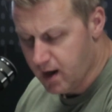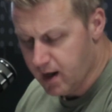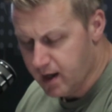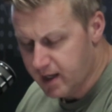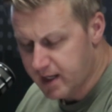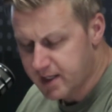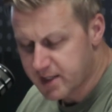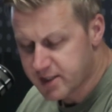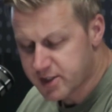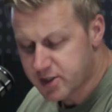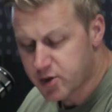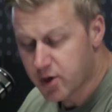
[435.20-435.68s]
Uh,
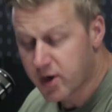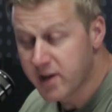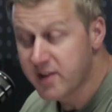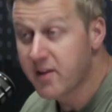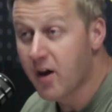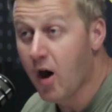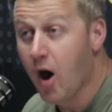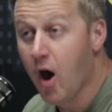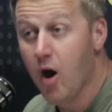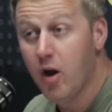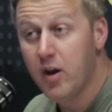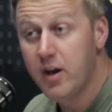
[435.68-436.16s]
he destroyed
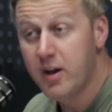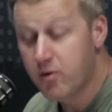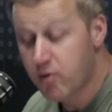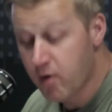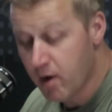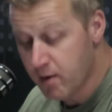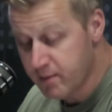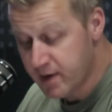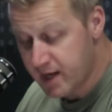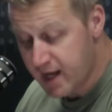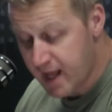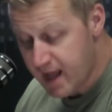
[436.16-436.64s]
the Holy
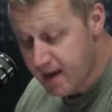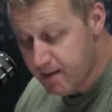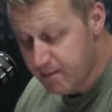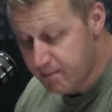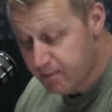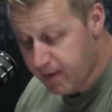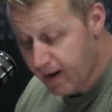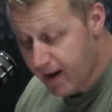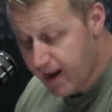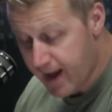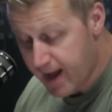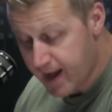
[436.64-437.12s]
Roman
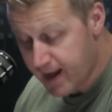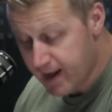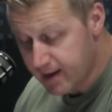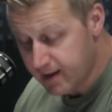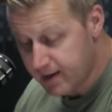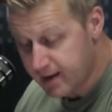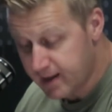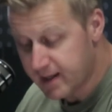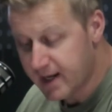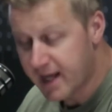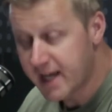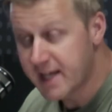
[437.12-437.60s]
Empire in